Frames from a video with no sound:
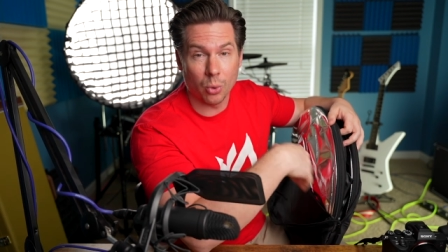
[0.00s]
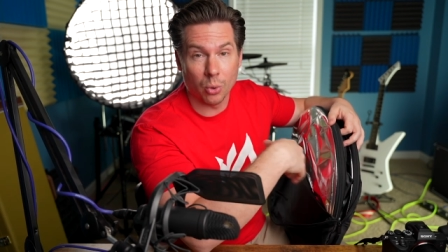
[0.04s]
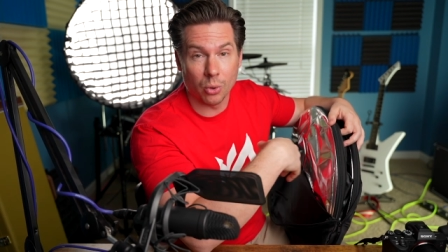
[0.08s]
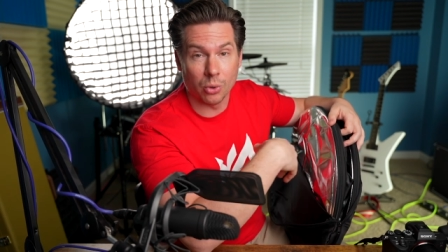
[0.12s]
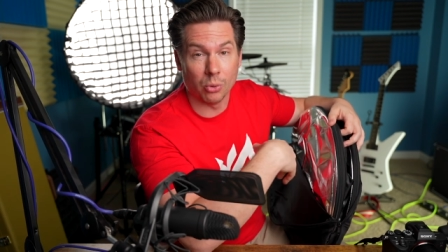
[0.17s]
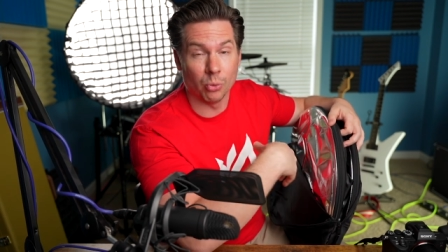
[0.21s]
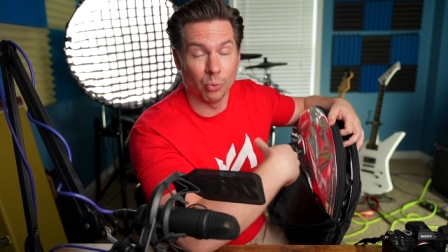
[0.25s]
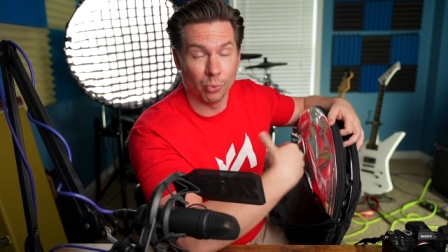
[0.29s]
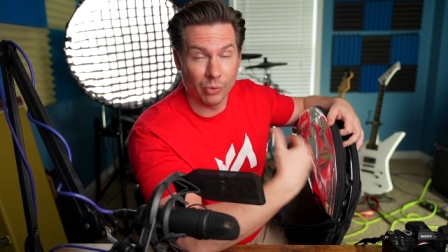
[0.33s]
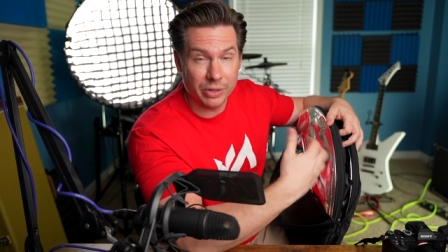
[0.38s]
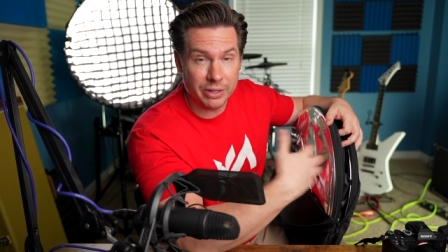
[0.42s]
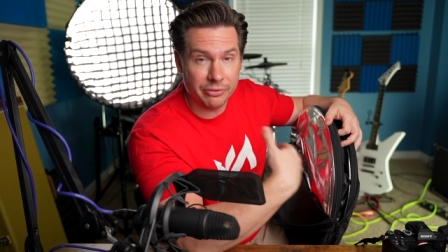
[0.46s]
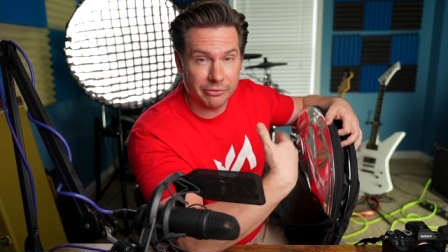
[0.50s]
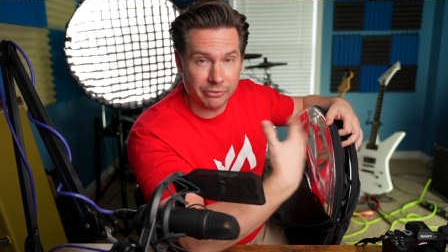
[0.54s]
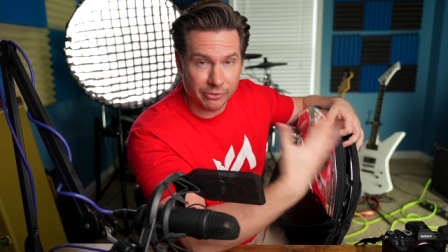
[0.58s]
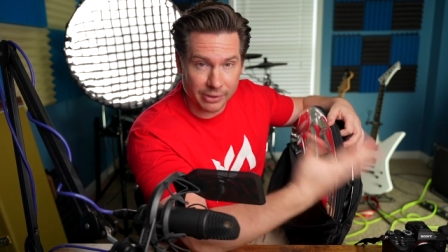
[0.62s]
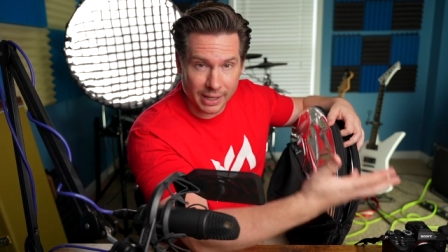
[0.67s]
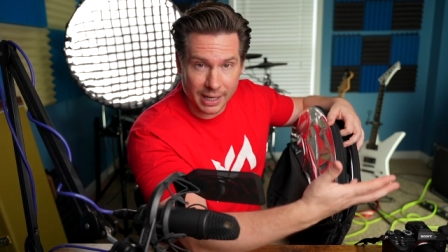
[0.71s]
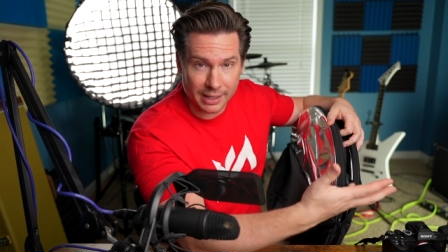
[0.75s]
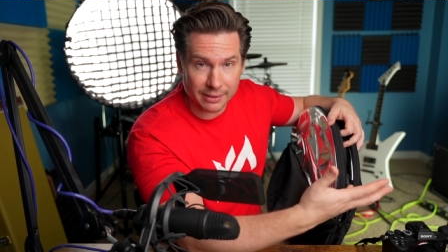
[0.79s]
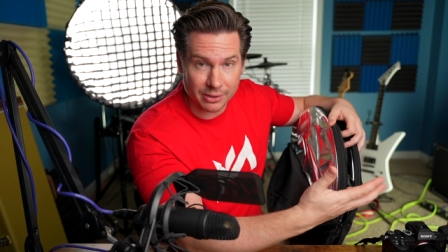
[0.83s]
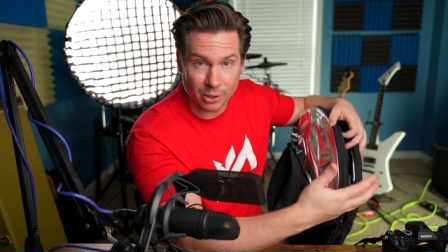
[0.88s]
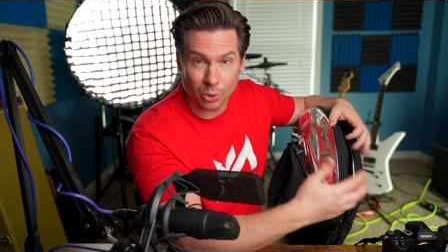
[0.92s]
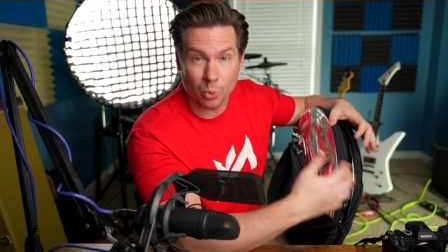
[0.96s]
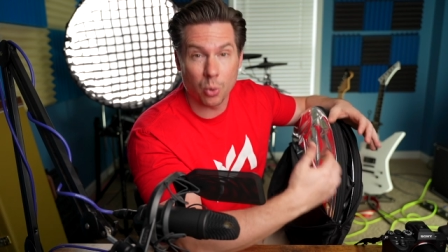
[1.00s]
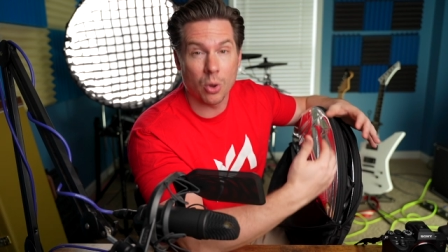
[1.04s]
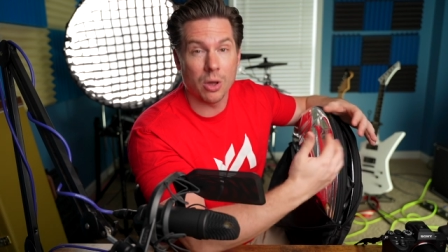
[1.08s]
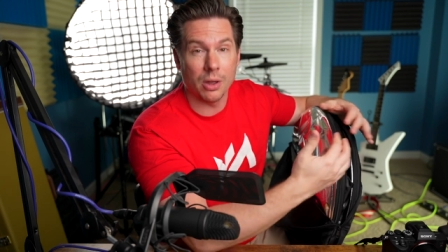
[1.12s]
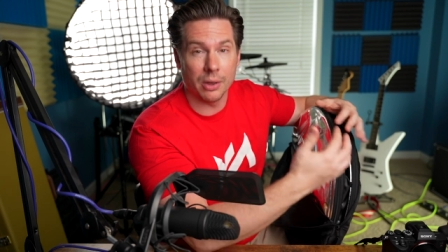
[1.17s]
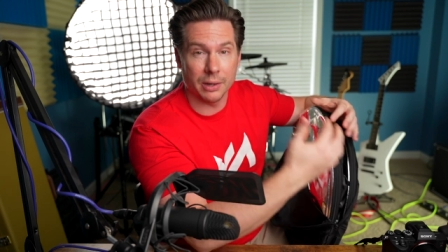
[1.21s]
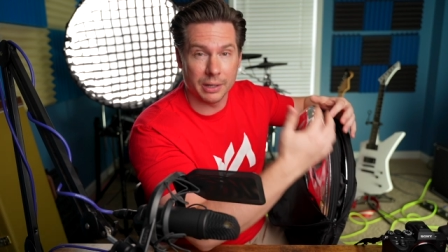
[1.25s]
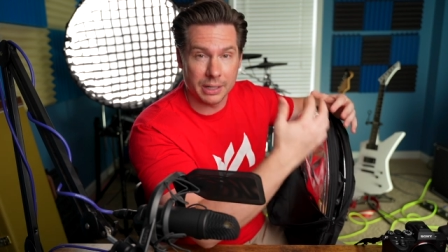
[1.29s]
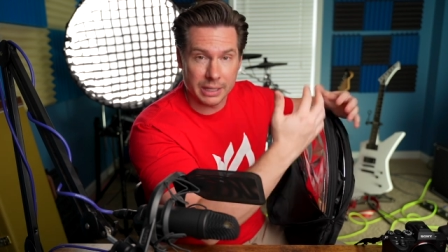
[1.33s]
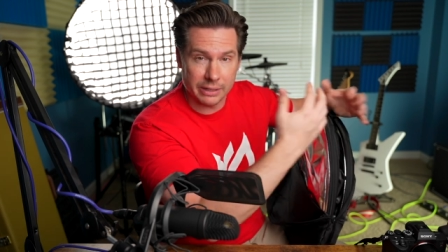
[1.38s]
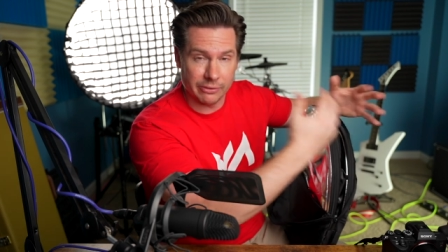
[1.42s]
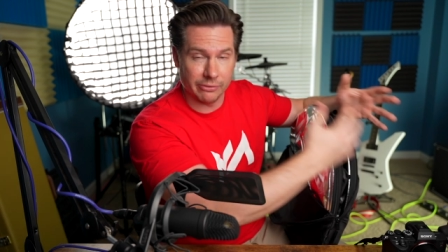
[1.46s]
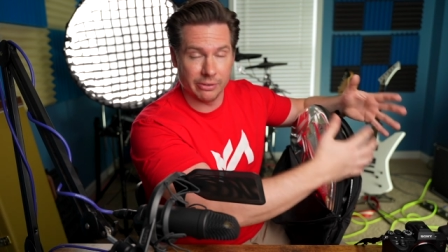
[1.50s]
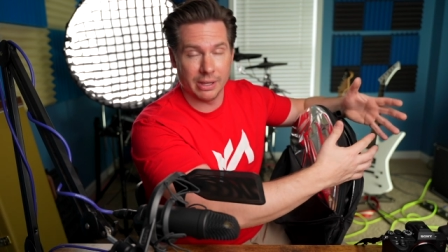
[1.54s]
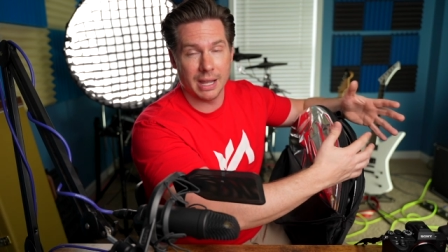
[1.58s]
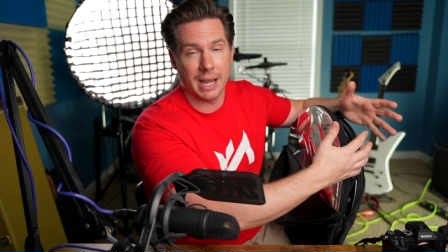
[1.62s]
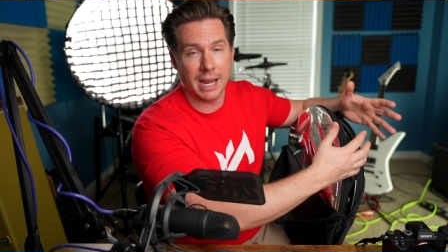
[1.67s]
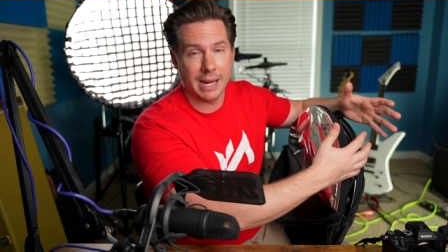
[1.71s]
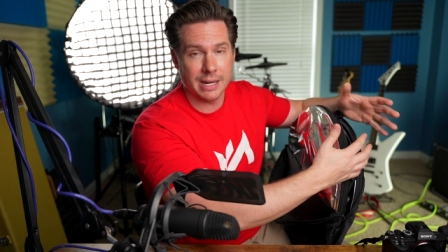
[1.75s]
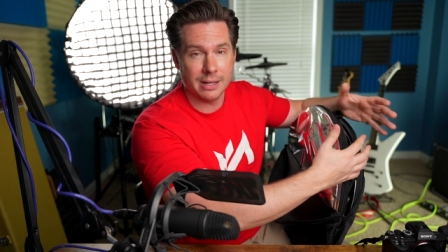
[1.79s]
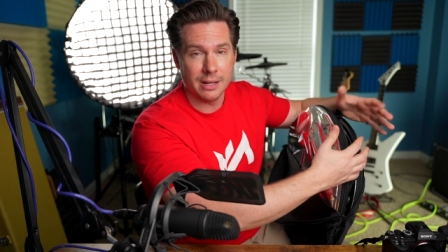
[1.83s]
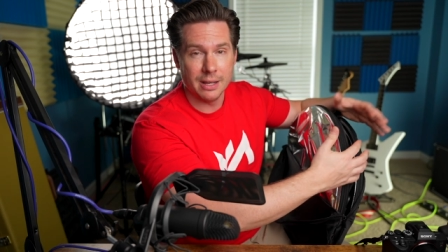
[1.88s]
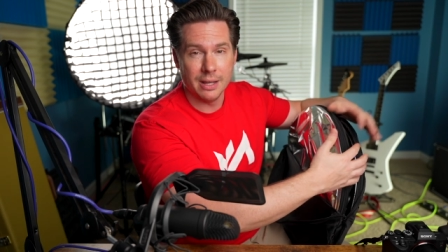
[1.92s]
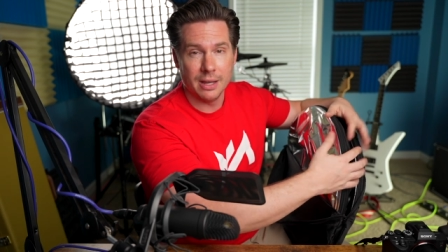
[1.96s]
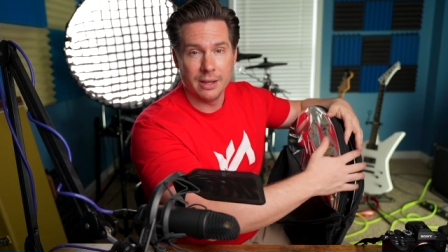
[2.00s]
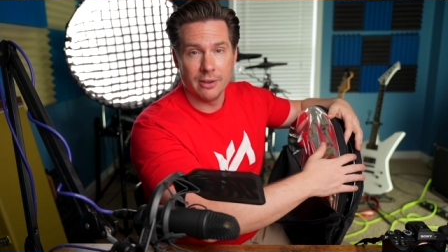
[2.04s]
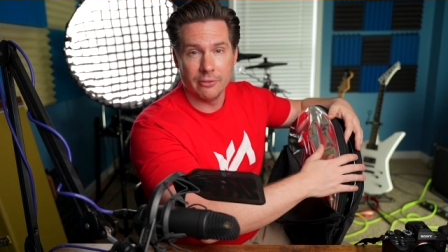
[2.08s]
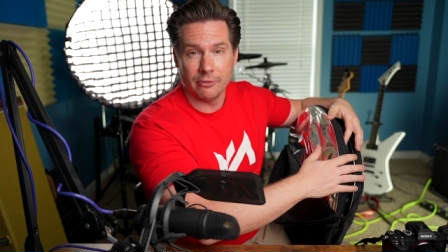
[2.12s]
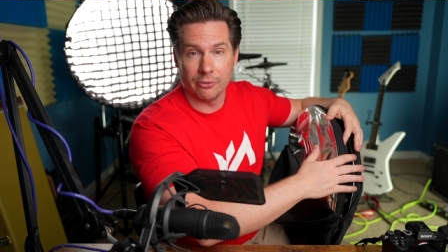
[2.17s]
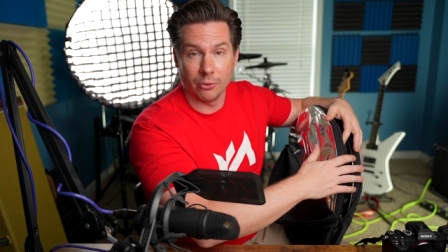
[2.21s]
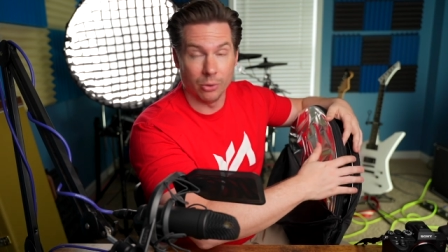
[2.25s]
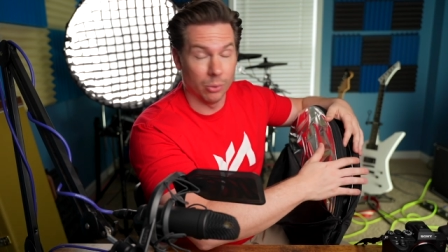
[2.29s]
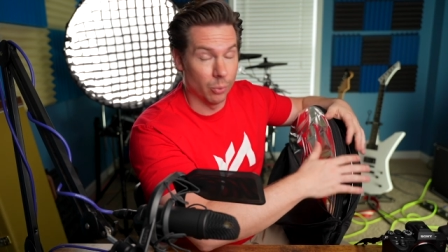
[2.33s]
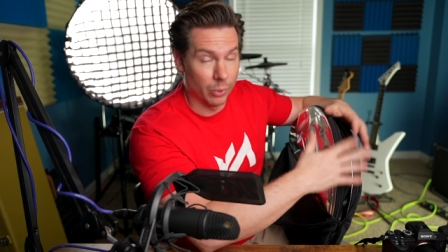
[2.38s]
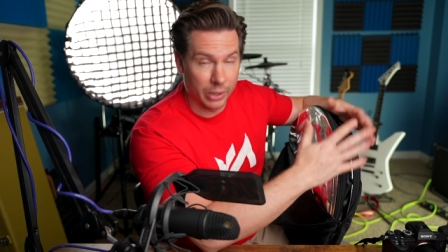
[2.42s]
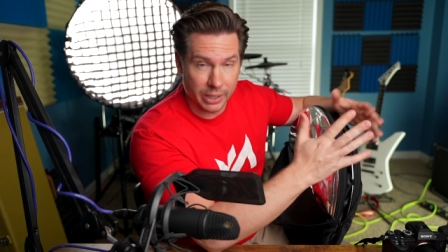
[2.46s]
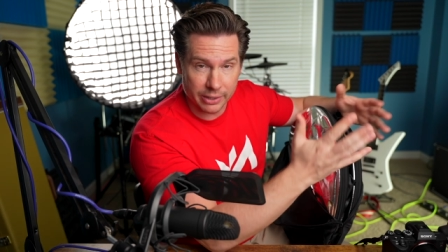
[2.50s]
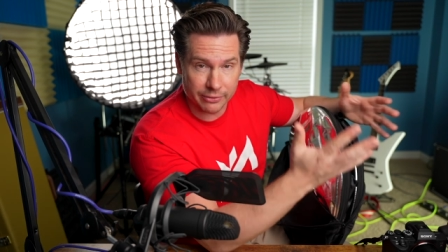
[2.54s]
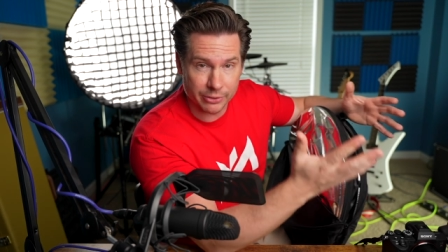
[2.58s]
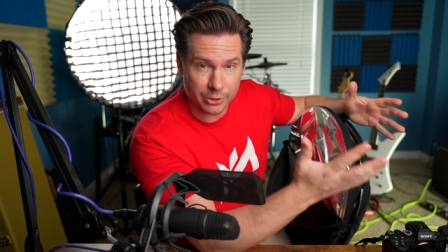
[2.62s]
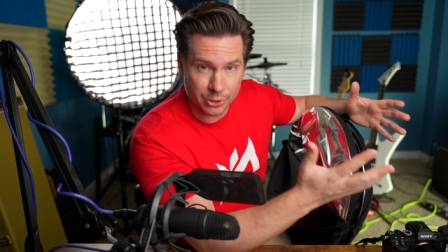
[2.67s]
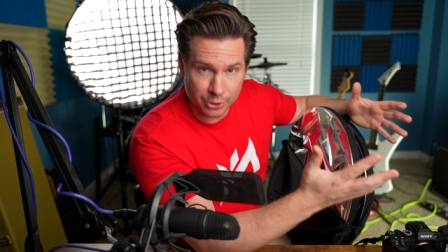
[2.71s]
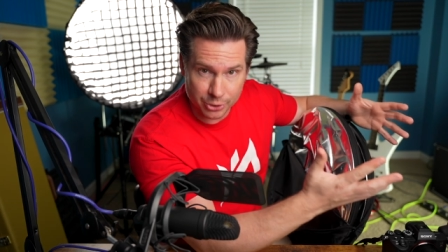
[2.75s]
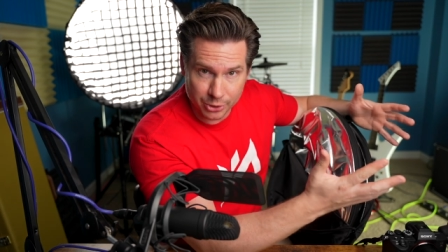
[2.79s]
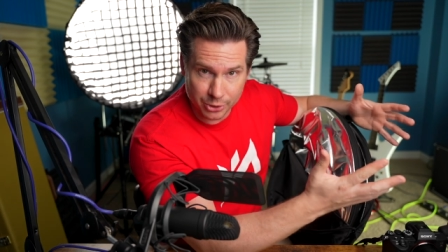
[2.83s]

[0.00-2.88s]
or reflect the quality of light for whatever you're